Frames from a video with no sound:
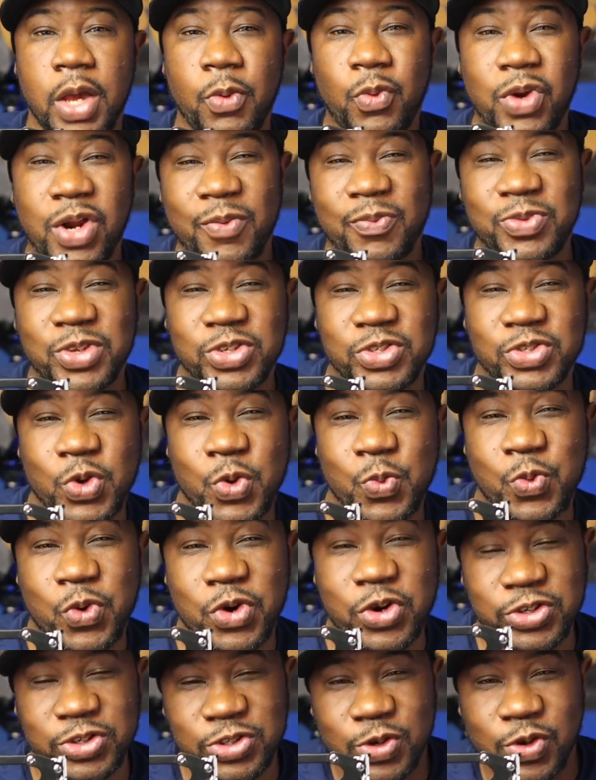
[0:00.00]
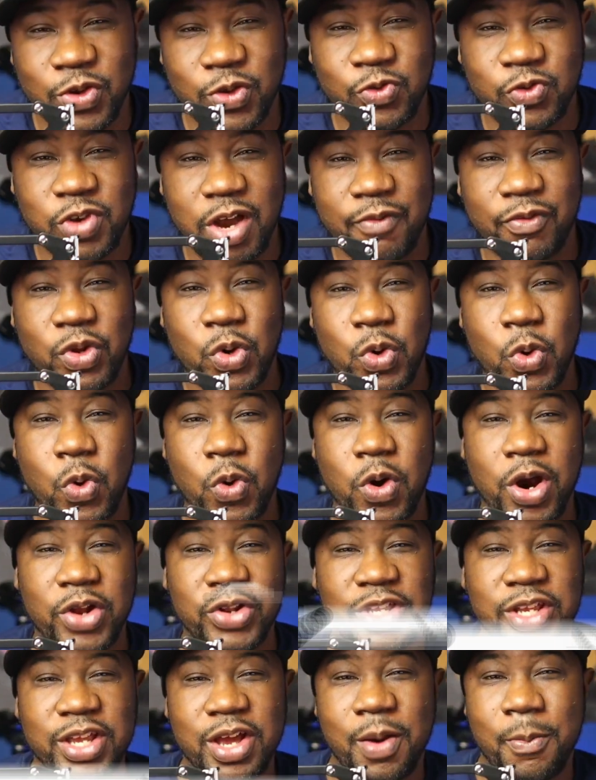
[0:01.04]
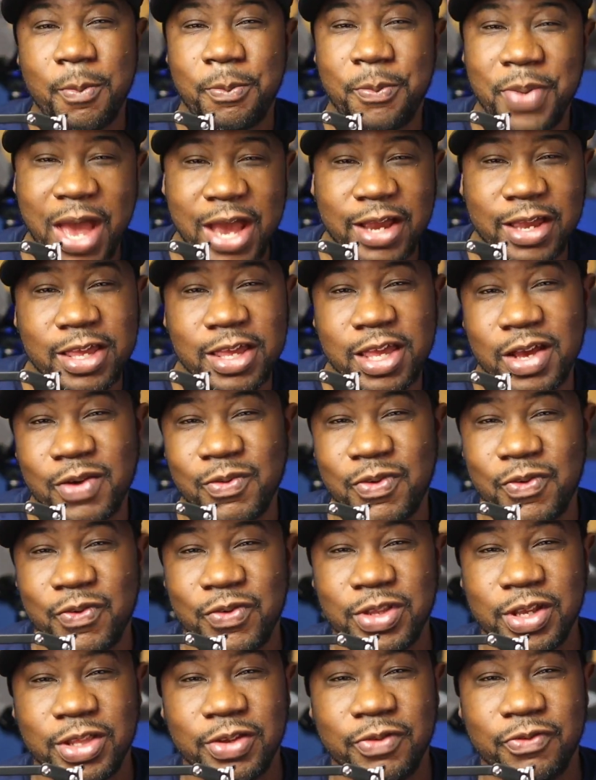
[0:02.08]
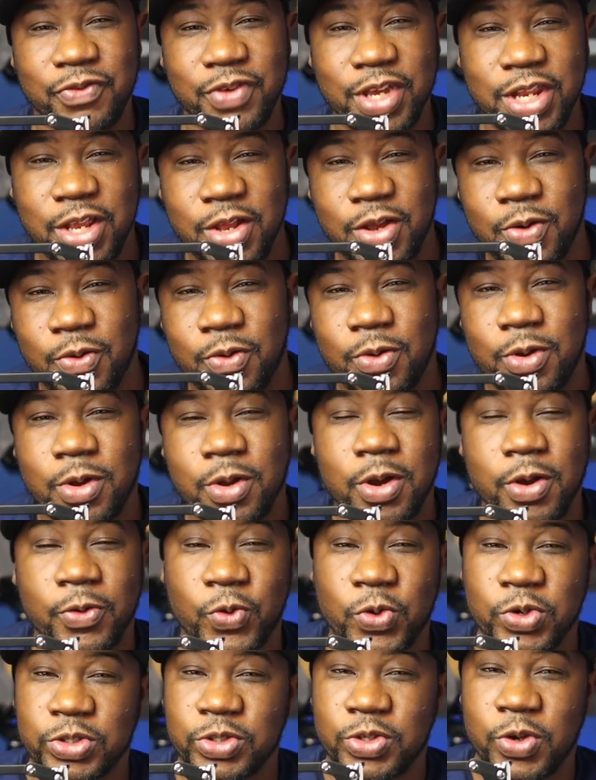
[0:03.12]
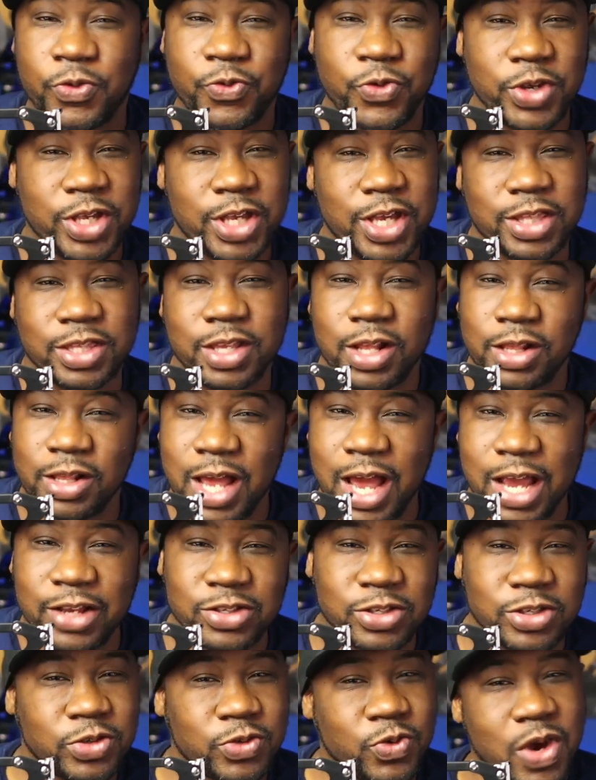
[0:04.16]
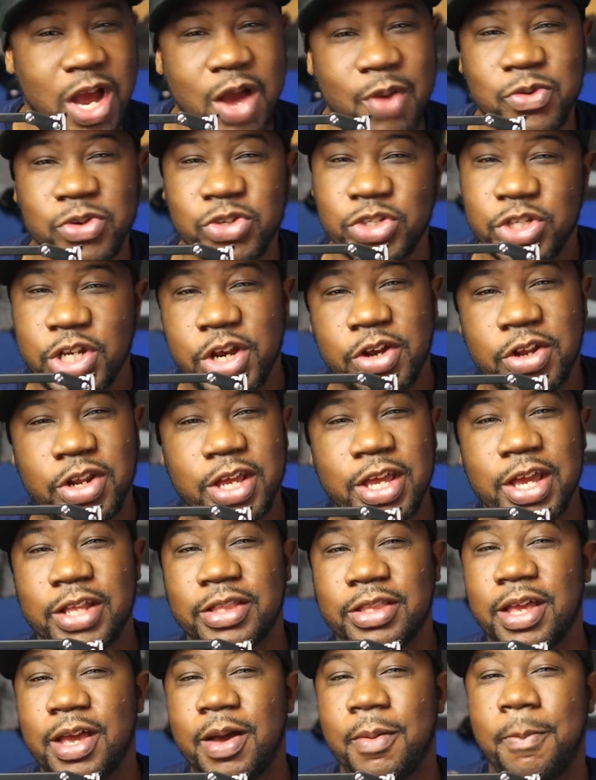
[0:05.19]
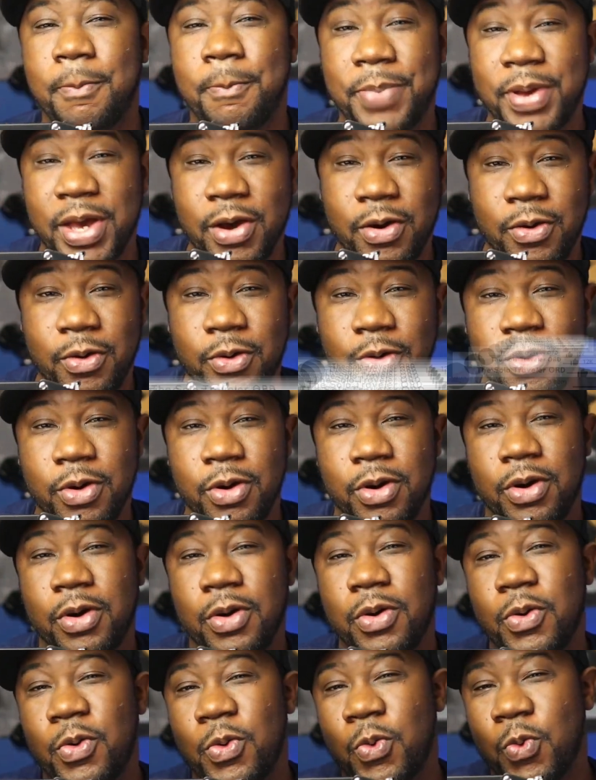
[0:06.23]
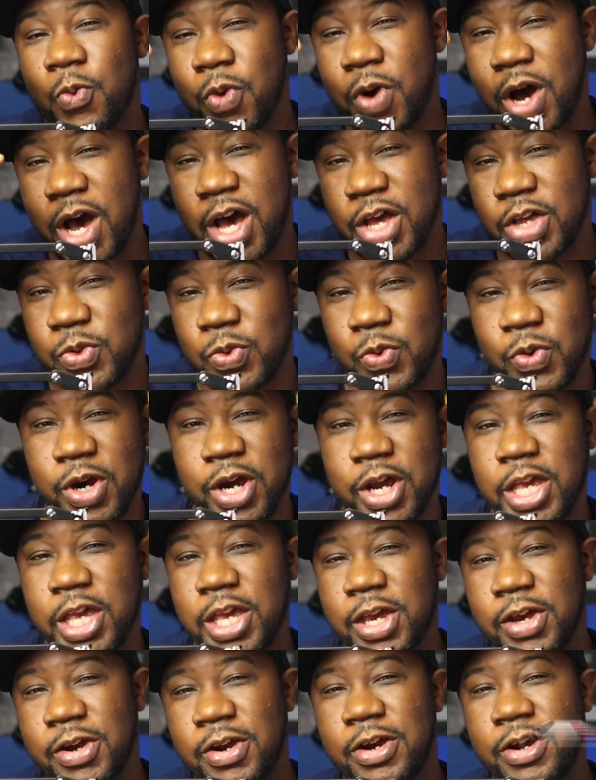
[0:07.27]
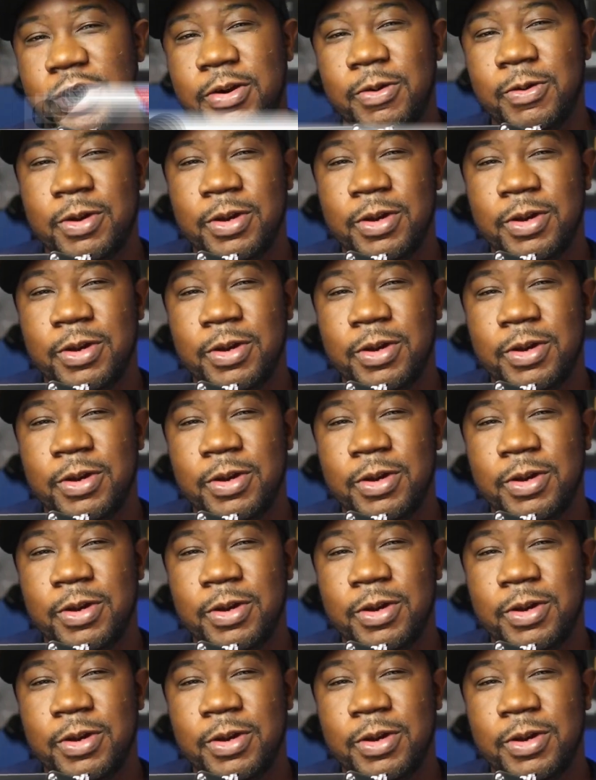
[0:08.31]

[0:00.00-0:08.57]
Hey, what up? This your boy, the Solo Traveler ORD. I'm back again with another video. Of course, don't forget to like, subscribe, and share, and hit that bell while you are here.